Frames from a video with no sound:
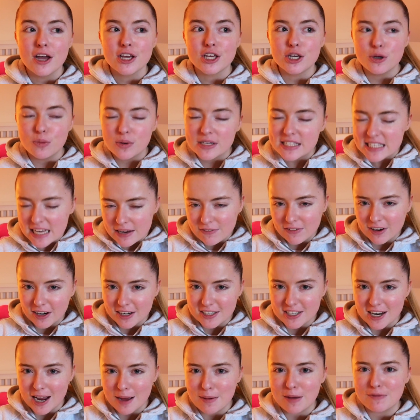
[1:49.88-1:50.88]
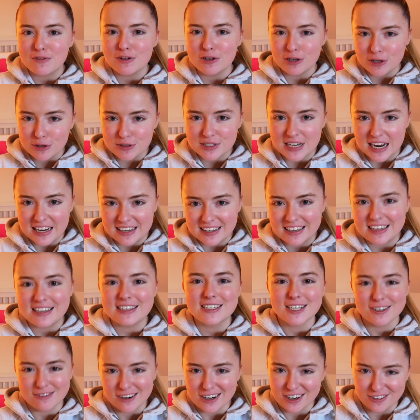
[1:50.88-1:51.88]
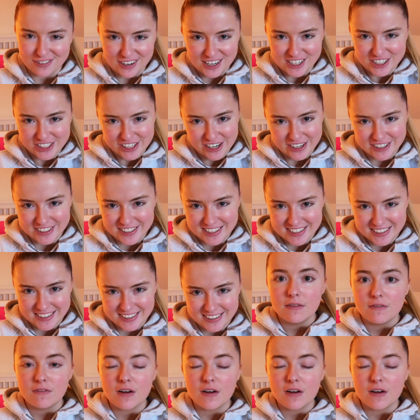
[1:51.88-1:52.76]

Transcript: you would save a lot of time if you use Anki to write your flashcards.